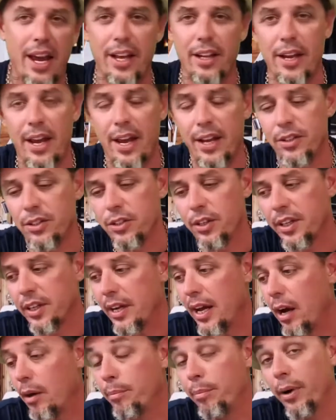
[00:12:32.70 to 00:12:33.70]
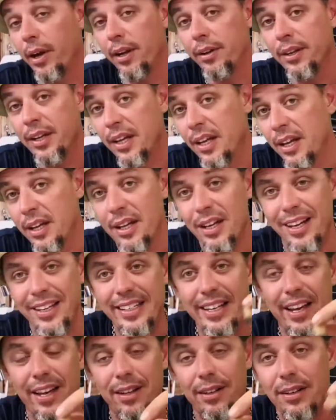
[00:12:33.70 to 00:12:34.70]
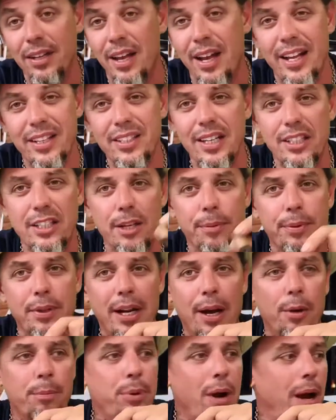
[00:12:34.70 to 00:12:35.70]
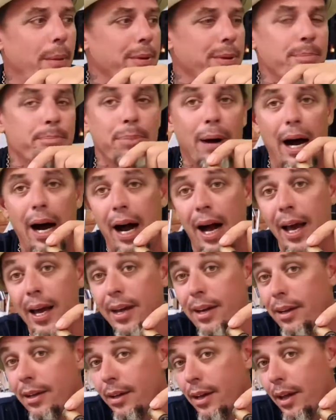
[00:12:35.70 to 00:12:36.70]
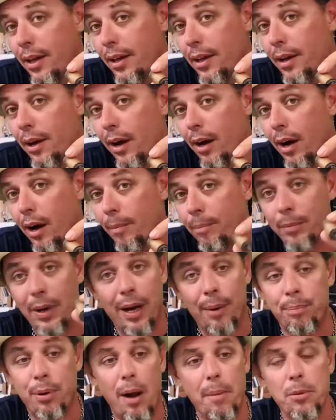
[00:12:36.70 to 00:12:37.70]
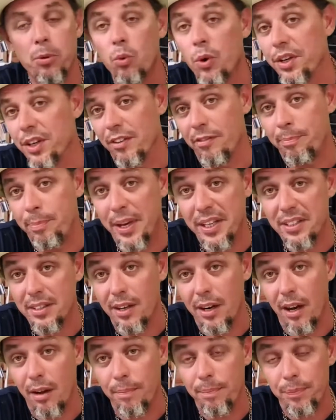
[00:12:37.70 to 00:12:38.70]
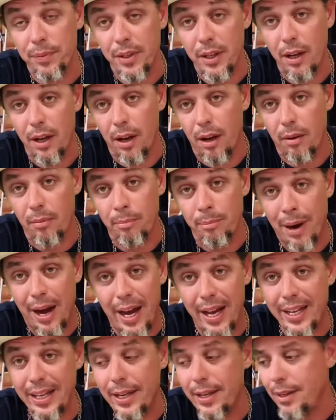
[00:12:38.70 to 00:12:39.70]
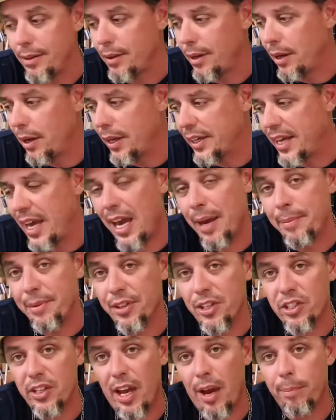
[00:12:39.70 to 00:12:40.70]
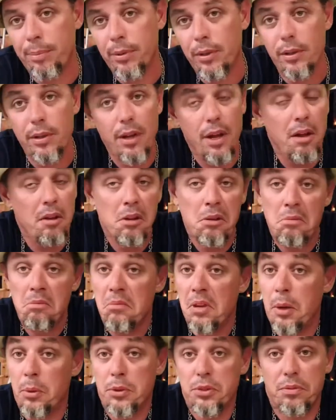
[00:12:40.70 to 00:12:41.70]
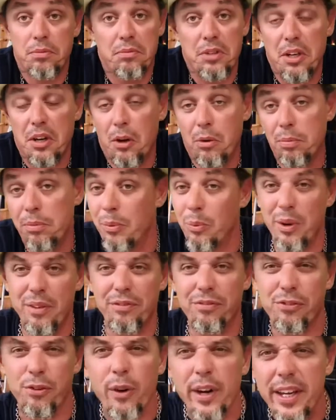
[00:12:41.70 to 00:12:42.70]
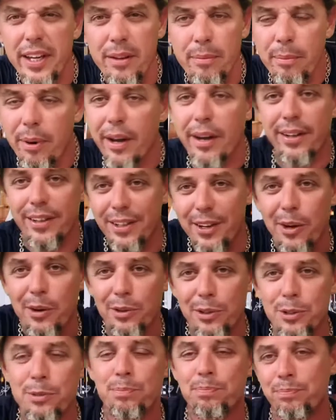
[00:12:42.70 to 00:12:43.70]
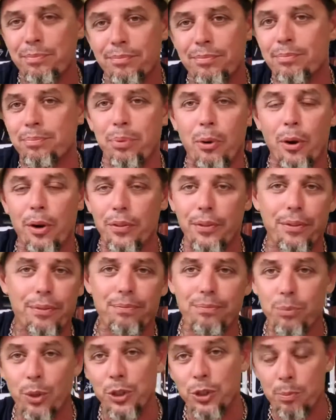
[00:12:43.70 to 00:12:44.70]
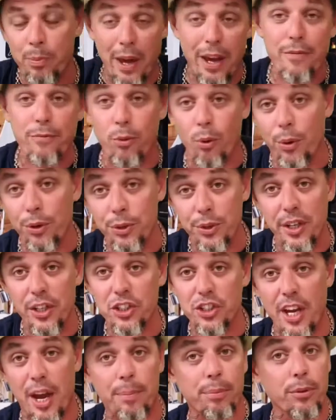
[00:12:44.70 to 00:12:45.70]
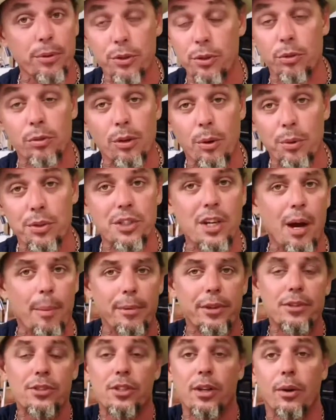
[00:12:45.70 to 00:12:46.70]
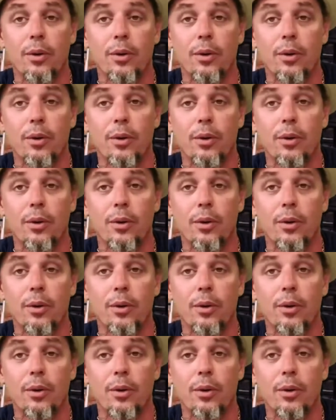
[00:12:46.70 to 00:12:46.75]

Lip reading: and took it out. But again, it's not something I would probably buy. I probably wouldn't have picked it up buying it. It came in the sampler. It was, you know, it wasn't free, but, you know, it's part of what you pay for when you get a sampler. You don't know what's coming. So,